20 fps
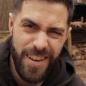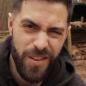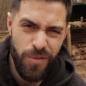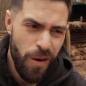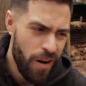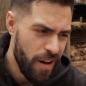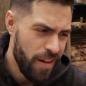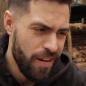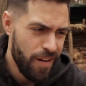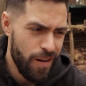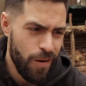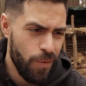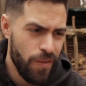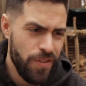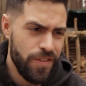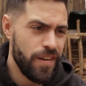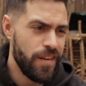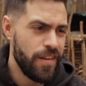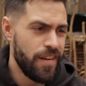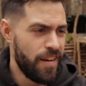that's why I
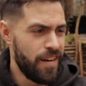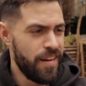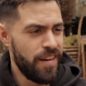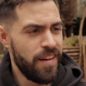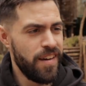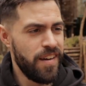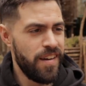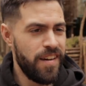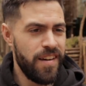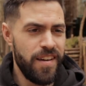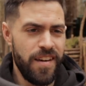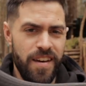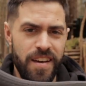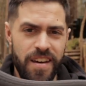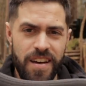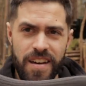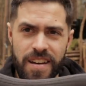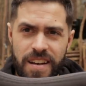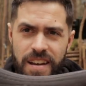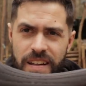want to
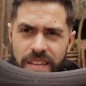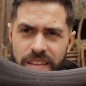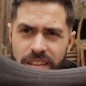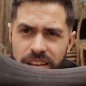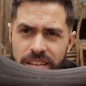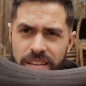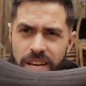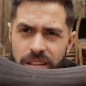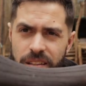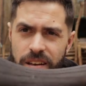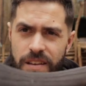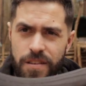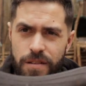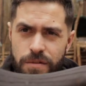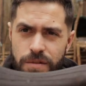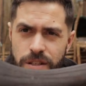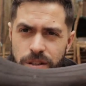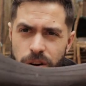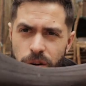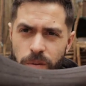and that, that's, how, that's the
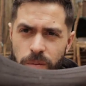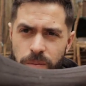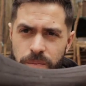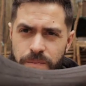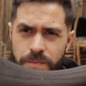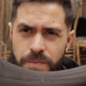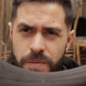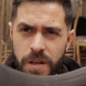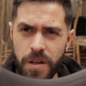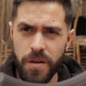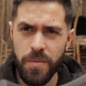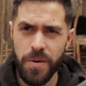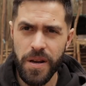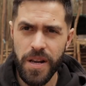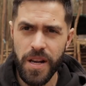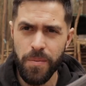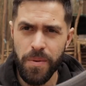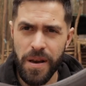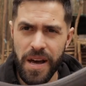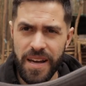result
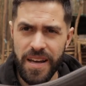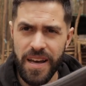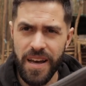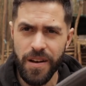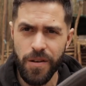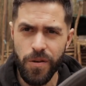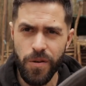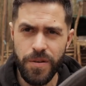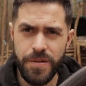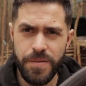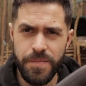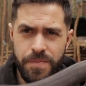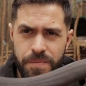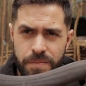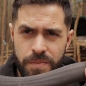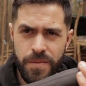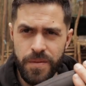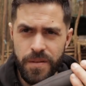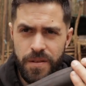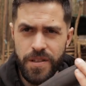completely black handle
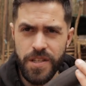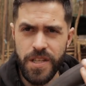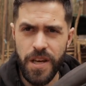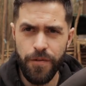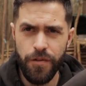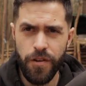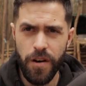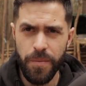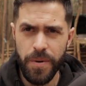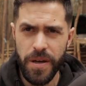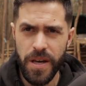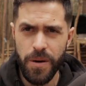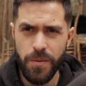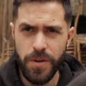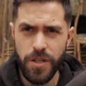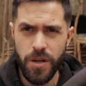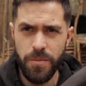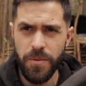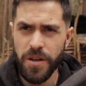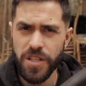set for up here
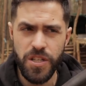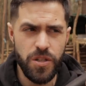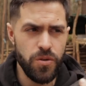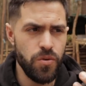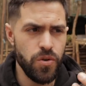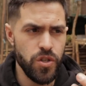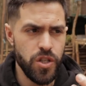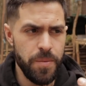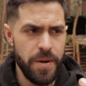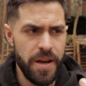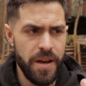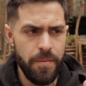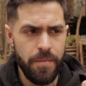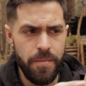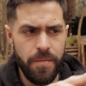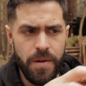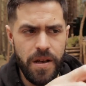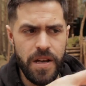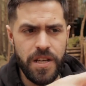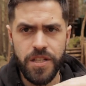which I might scorch a bit
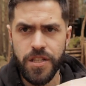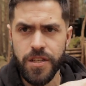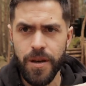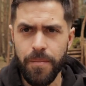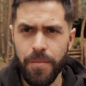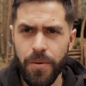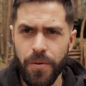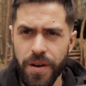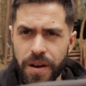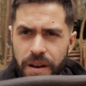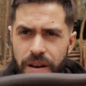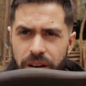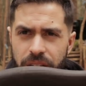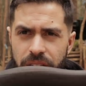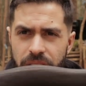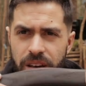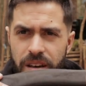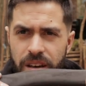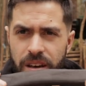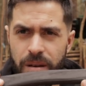at some point
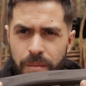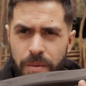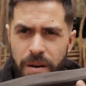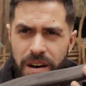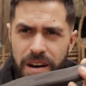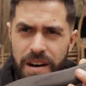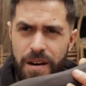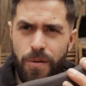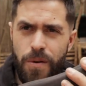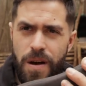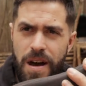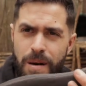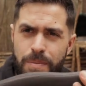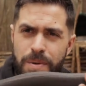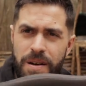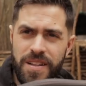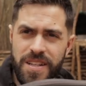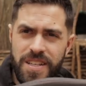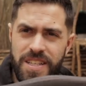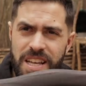but how
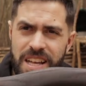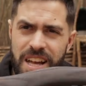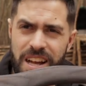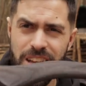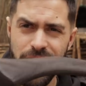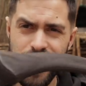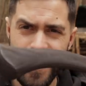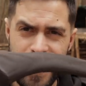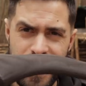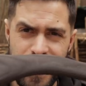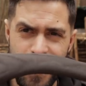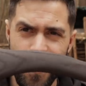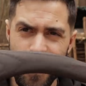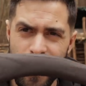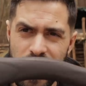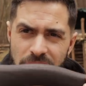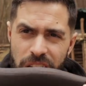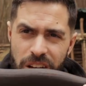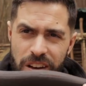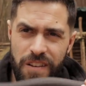epic does that look it's got
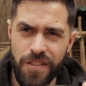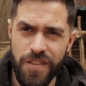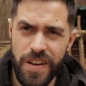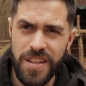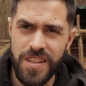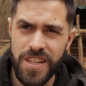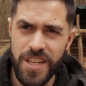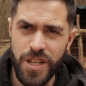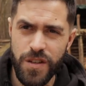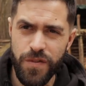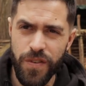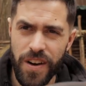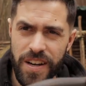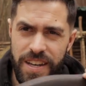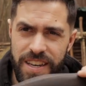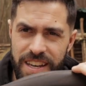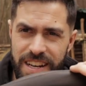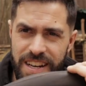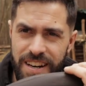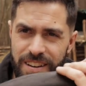that like vintage
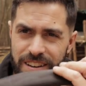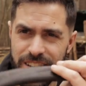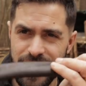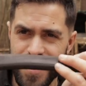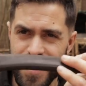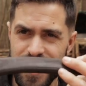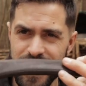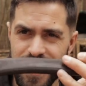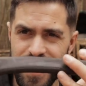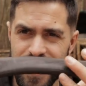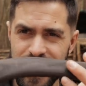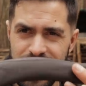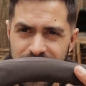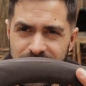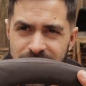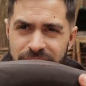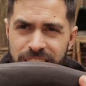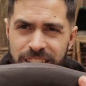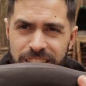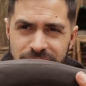Viking look to the
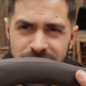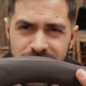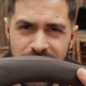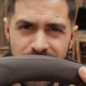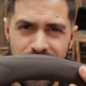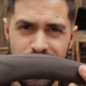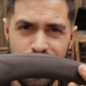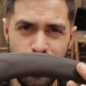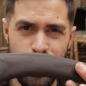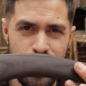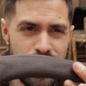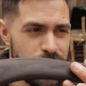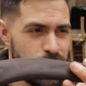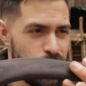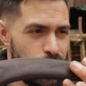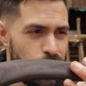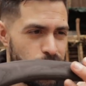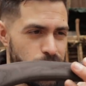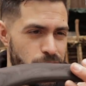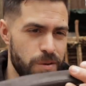to the handle which is
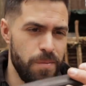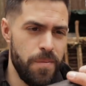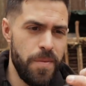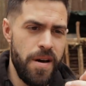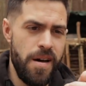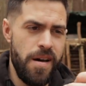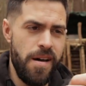awesome